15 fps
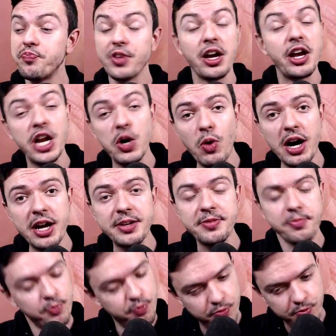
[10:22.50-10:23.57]
You know what?
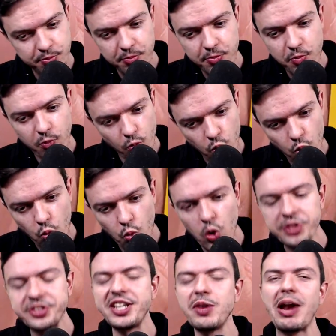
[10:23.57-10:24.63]
We'll
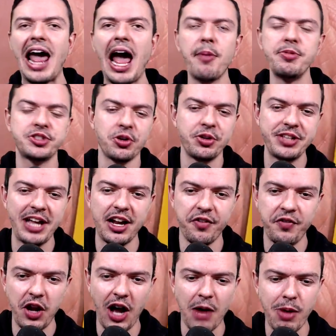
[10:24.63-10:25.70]
see what happens towards the end of the
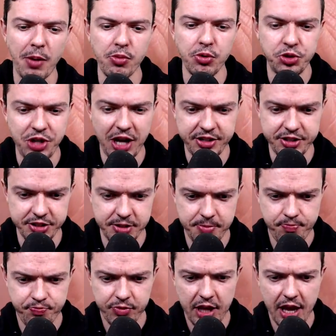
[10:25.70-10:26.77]
video, how my mood changes.
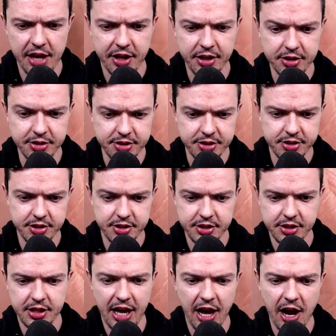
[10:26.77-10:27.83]
Ekans,
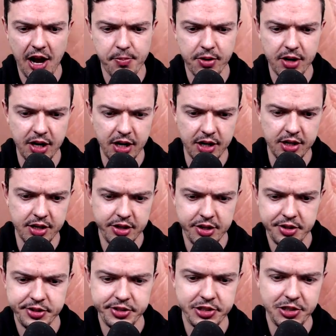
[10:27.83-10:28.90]
Abra,
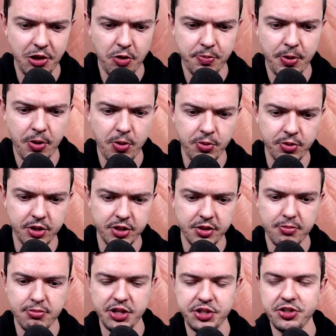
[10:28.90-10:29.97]
Slowpoke,
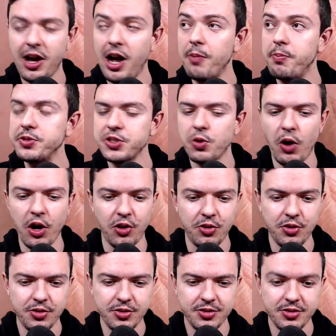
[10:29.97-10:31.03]
Machop, Squirtle.
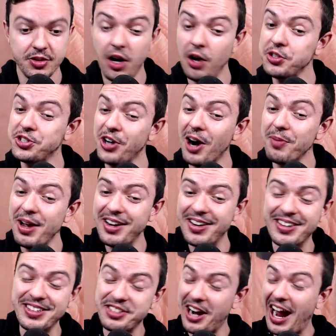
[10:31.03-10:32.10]
Oh,
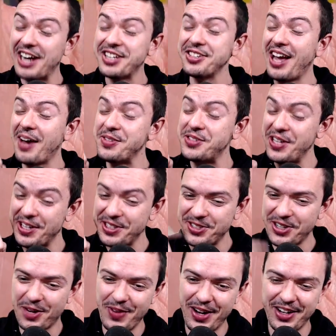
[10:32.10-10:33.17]
Charmander. Actually, I was thinking
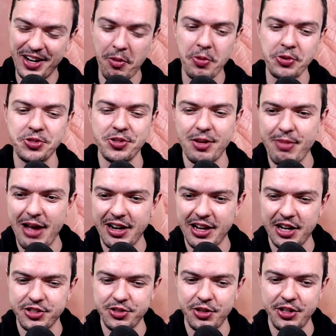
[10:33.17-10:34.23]
Charmander. I'm gonna put you in the back,
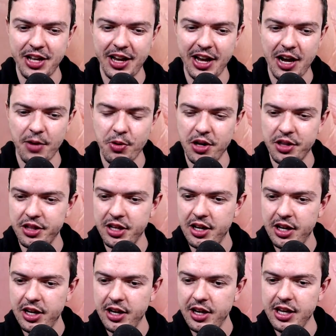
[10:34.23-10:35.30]
actually. You can hang out with
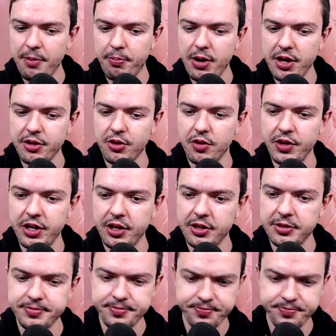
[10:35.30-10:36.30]
your brother over here.